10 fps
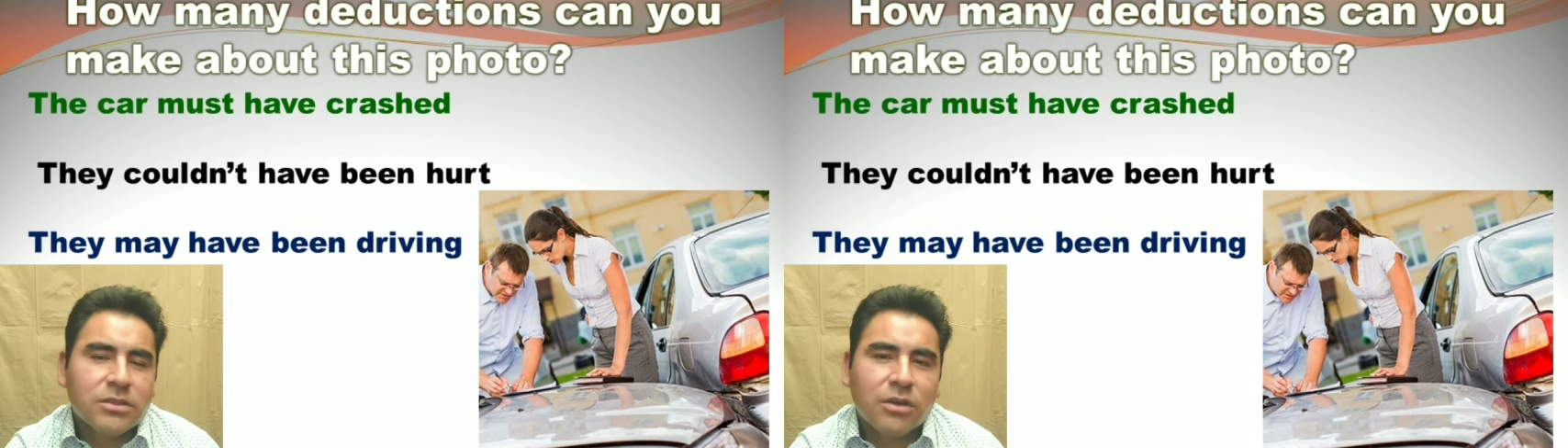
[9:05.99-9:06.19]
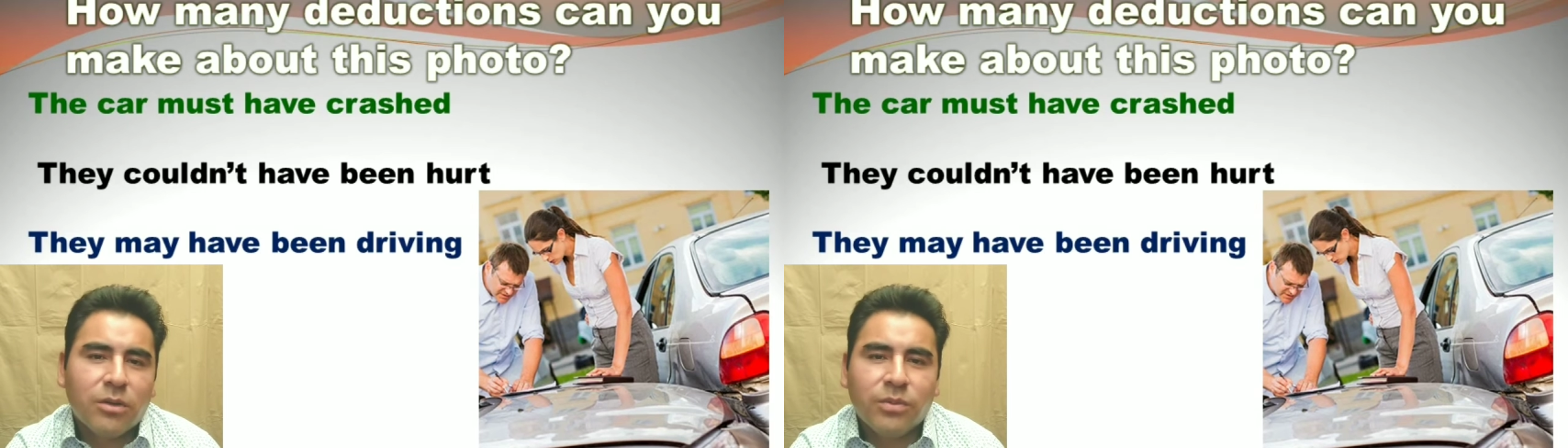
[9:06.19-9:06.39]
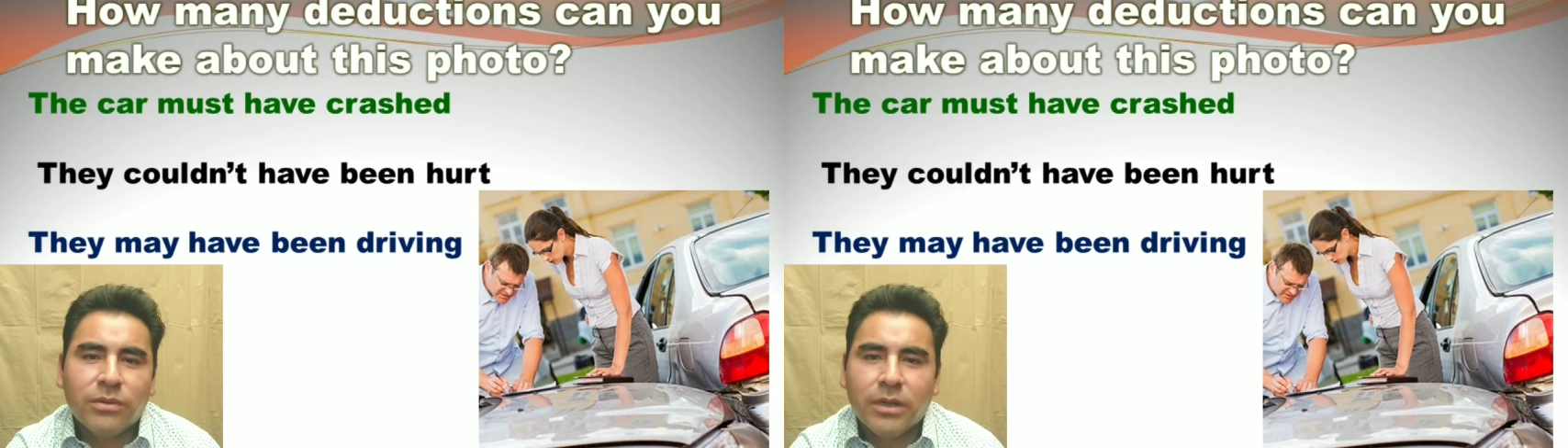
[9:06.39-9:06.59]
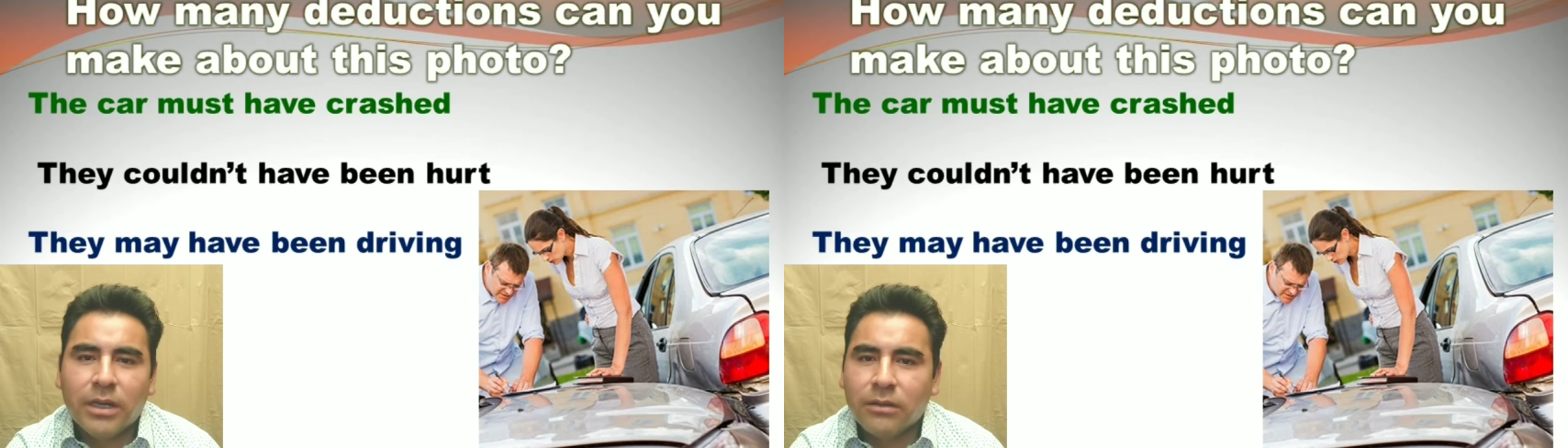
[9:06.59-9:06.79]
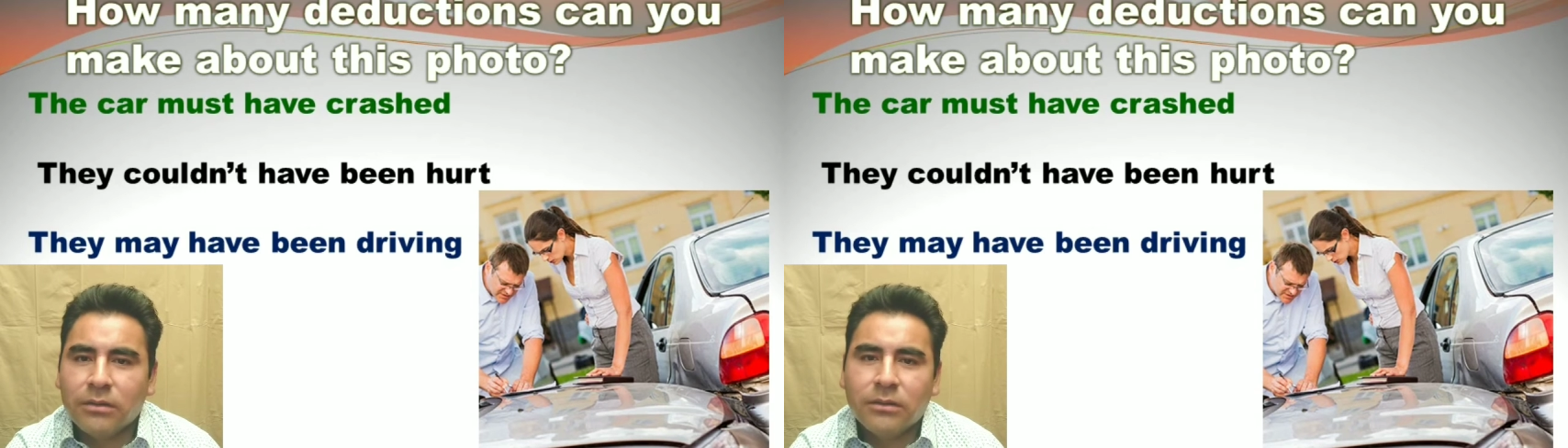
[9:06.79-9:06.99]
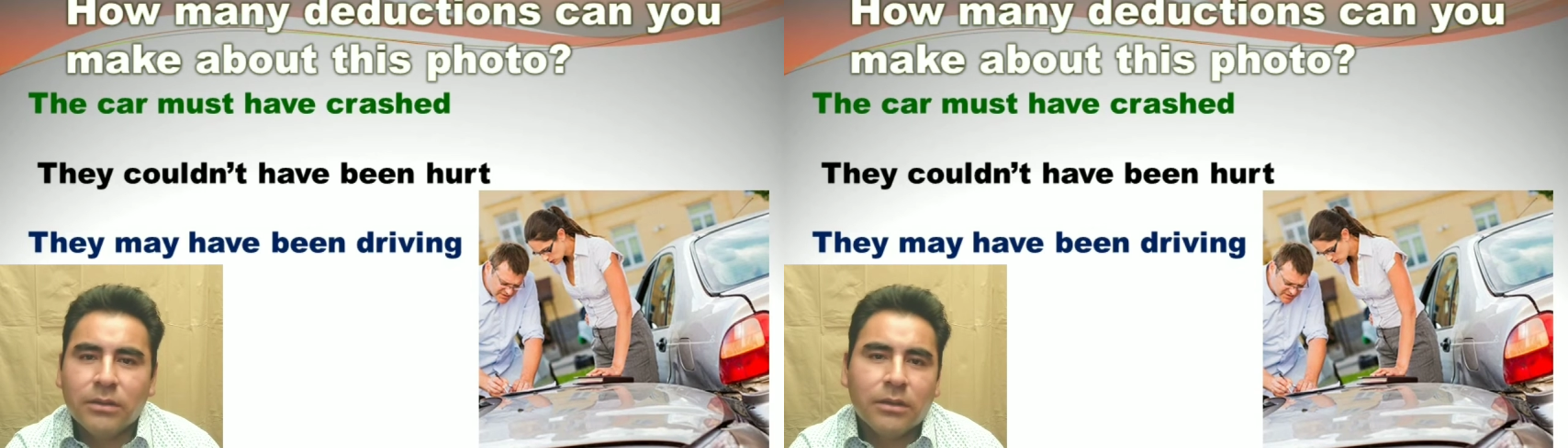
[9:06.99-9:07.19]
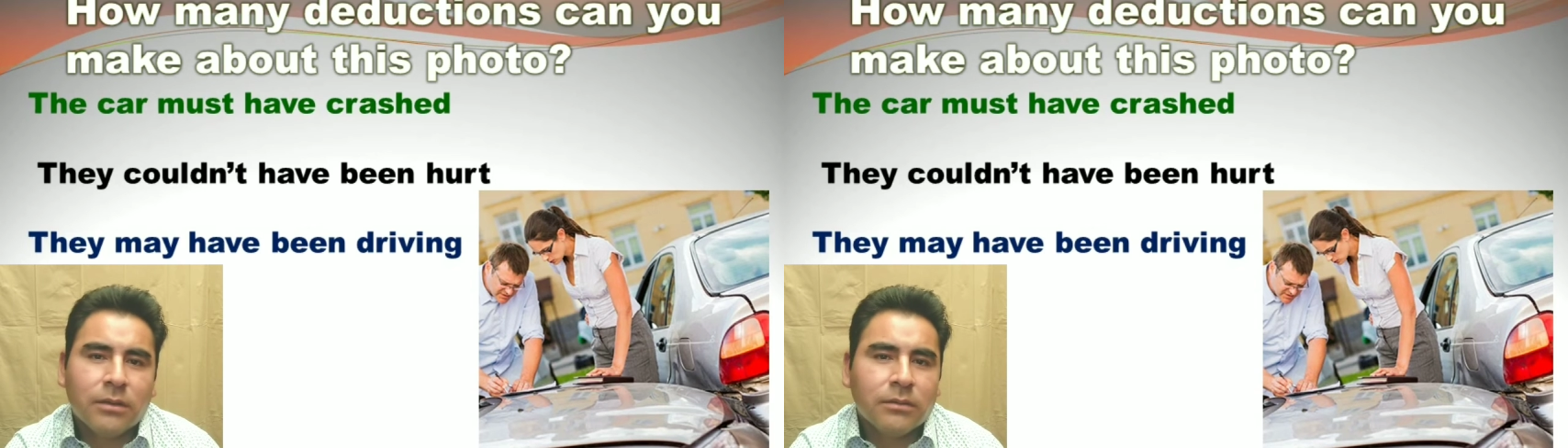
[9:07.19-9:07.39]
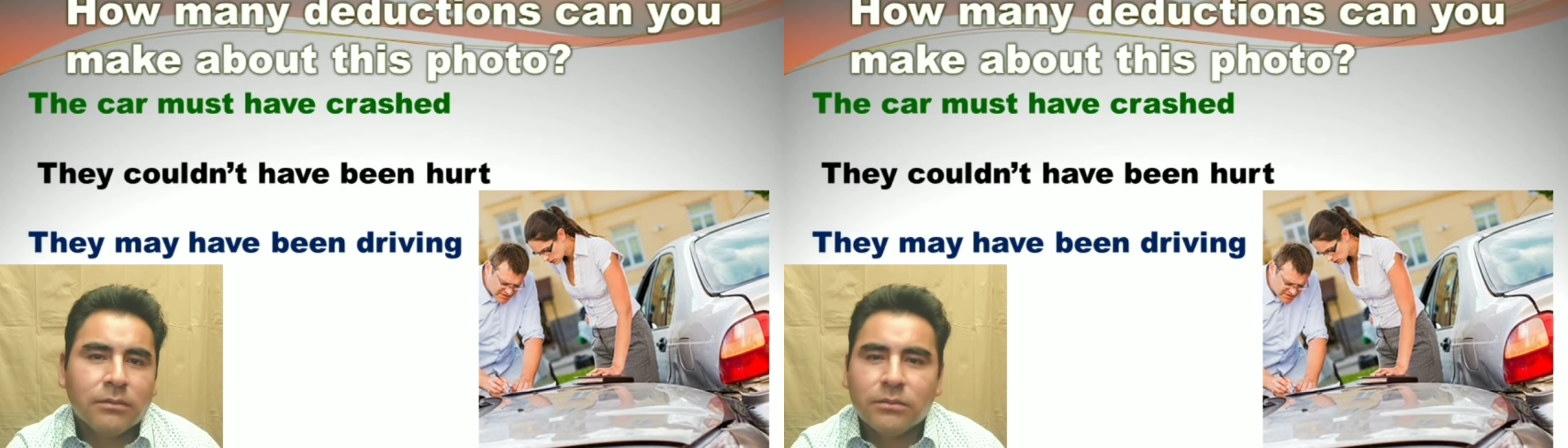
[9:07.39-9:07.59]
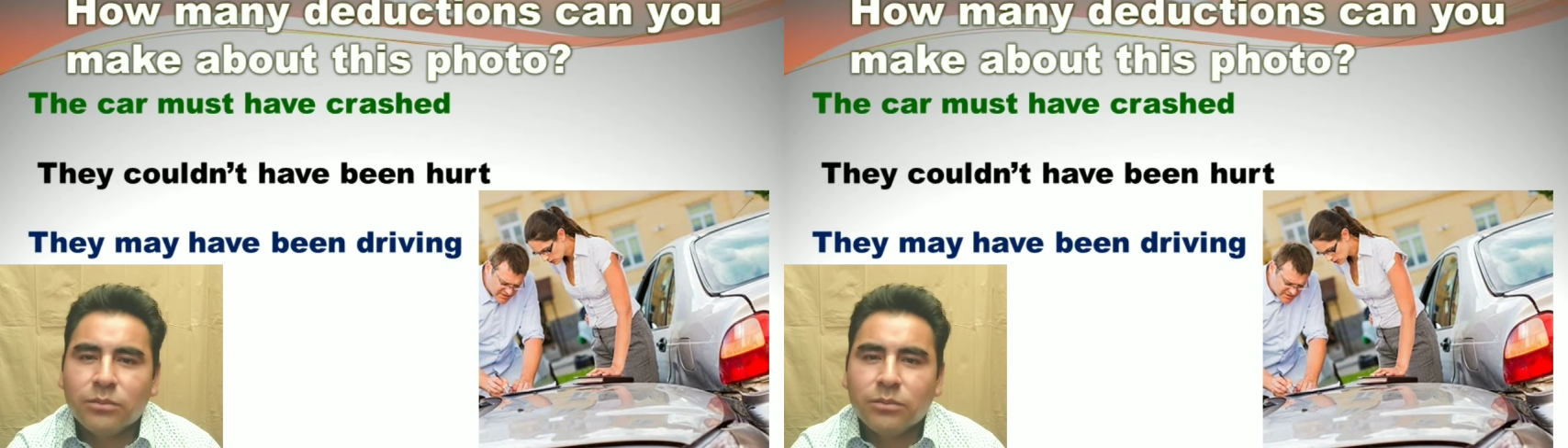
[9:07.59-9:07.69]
a stop, or I don't know, in a